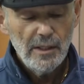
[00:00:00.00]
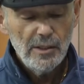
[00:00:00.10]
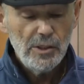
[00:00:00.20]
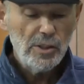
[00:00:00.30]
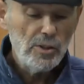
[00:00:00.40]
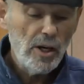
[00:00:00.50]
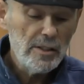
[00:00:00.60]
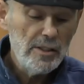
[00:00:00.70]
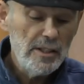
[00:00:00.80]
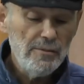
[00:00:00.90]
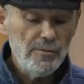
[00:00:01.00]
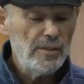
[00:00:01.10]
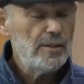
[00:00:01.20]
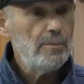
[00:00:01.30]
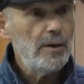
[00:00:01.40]
She can talk to the
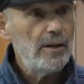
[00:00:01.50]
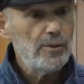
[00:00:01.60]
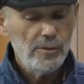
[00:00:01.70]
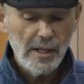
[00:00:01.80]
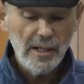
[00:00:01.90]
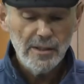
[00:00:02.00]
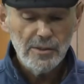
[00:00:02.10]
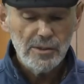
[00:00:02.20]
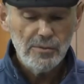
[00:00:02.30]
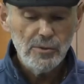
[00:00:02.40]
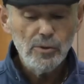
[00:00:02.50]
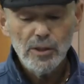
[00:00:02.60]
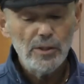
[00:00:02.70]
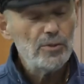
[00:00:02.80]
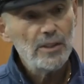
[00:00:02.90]
infant about her knowledge of
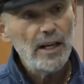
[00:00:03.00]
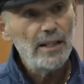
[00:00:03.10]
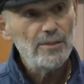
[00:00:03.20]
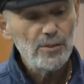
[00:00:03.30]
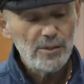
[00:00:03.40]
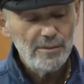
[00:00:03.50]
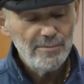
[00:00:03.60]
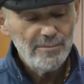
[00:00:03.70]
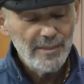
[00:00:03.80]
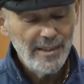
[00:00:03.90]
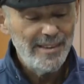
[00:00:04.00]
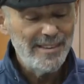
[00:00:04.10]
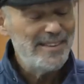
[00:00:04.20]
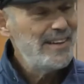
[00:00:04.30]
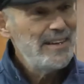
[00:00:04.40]
nuclear science,
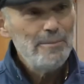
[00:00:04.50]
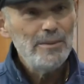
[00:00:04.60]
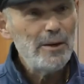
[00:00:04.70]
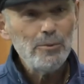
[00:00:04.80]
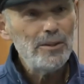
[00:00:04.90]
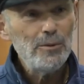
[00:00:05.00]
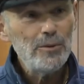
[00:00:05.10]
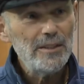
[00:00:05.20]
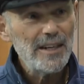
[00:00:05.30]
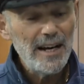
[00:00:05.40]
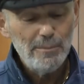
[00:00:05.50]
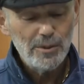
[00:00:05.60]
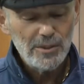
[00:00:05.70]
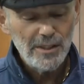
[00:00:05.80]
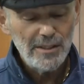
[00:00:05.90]
but that really wouldn't
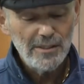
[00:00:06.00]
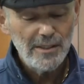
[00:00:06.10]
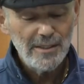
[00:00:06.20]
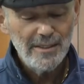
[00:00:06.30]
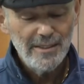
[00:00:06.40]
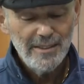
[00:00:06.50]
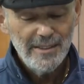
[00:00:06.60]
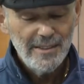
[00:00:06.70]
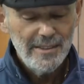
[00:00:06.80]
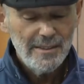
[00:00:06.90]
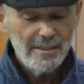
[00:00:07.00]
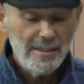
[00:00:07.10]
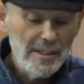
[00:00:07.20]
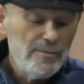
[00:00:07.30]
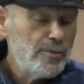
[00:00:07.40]
accomplish anything.
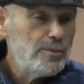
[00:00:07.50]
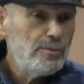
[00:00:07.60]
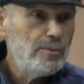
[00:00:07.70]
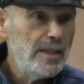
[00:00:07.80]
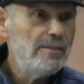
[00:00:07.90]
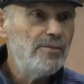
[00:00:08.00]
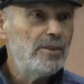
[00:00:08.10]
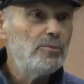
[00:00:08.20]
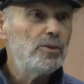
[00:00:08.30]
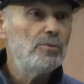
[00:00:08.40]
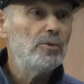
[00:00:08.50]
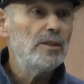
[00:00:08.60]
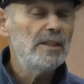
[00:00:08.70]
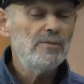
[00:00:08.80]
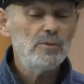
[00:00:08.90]
The infant, infant wouldn't
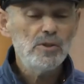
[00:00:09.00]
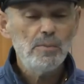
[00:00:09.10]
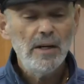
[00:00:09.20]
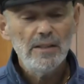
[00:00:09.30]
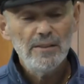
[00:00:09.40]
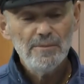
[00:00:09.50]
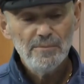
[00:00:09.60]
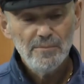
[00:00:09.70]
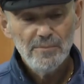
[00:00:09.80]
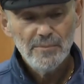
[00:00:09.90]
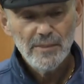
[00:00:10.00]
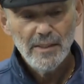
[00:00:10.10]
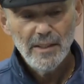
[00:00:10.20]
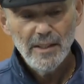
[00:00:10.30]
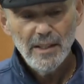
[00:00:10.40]
really even respond.
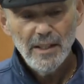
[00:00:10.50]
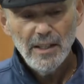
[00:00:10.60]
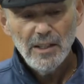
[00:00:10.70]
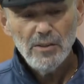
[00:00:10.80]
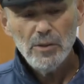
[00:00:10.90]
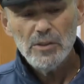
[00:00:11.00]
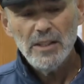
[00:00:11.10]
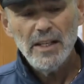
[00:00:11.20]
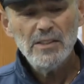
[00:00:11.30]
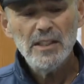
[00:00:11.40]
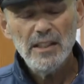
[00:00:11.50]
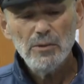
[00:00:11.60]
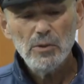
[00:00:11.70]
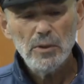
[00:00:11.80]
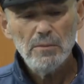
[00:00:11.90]
You know, there was an essay that
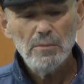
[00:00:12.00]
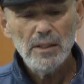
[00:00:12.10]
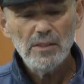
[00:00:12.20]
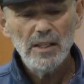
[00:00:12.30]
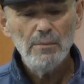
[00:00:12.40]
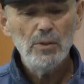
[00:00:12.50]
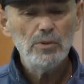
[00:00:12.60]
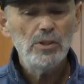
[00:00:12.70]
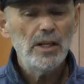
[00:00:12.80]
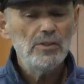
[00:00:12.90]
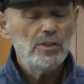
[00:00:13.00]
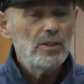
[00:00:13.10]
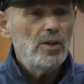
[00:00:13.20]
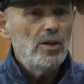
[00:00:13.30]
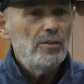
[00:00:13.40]
was written by Samuel Johnson
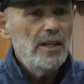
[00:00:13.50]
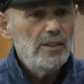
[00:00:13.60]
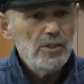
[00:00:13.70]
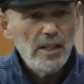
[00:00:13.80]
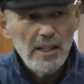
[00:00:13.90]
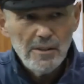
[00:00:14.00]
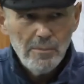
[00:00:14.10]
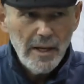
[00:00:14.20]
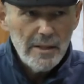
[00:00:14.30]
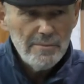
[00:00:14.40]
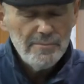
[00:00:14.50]
called "The Educated Man."